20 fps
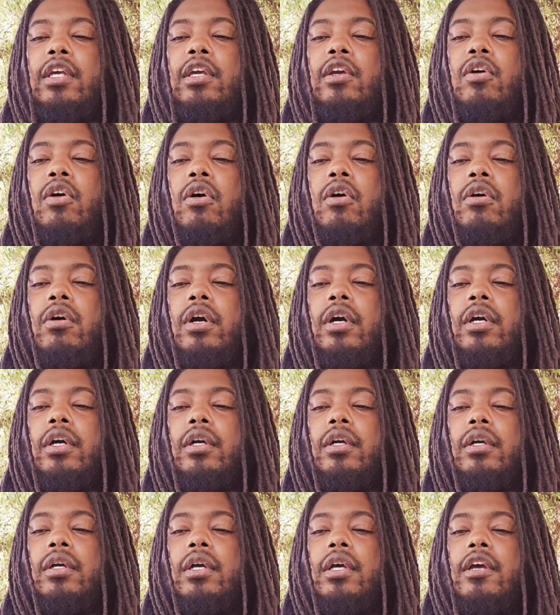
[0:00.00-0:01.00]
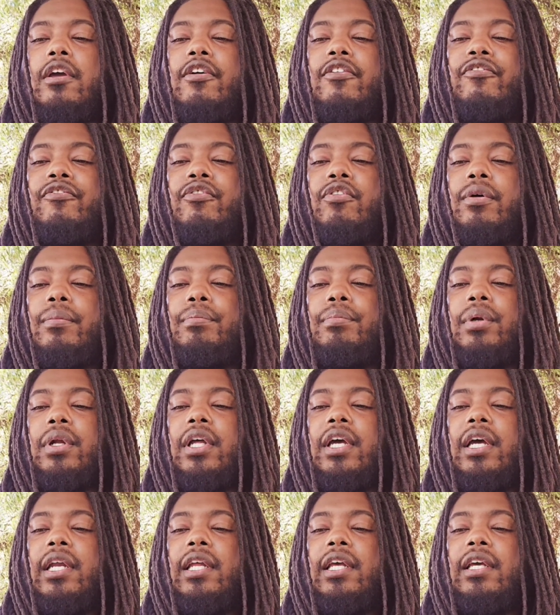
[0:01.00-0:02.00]
are, for
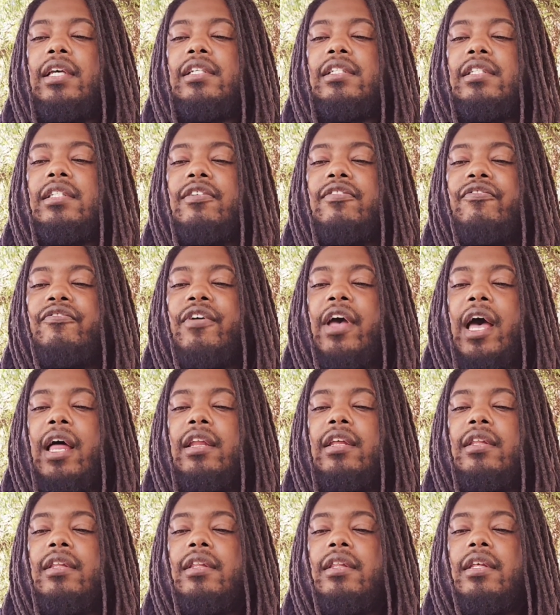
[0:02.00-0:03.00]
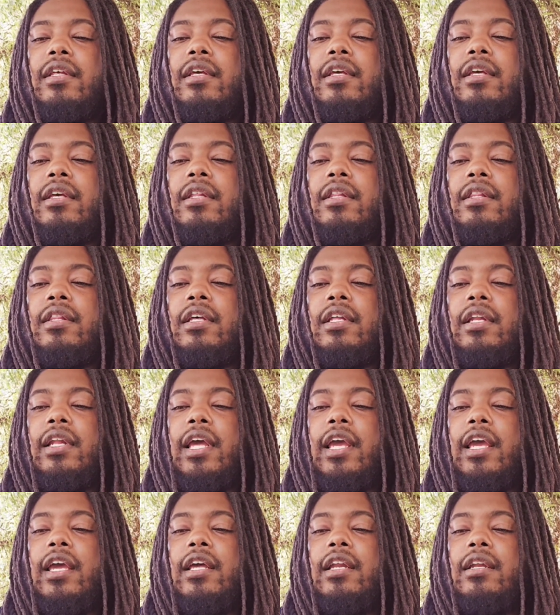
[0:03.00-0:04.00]
blood is defiled the
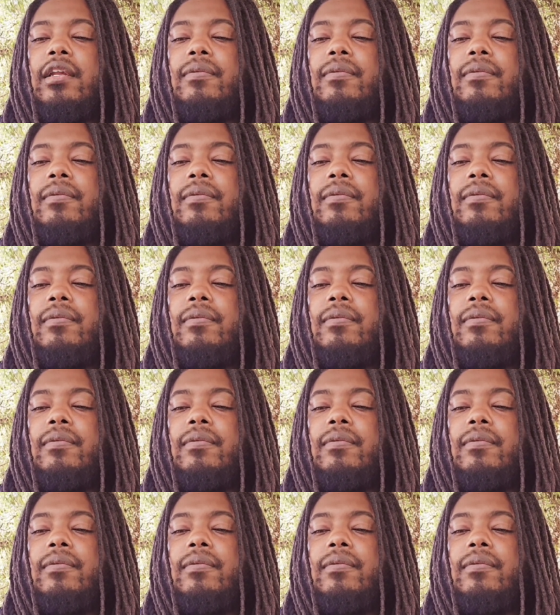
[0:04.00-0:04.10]
land,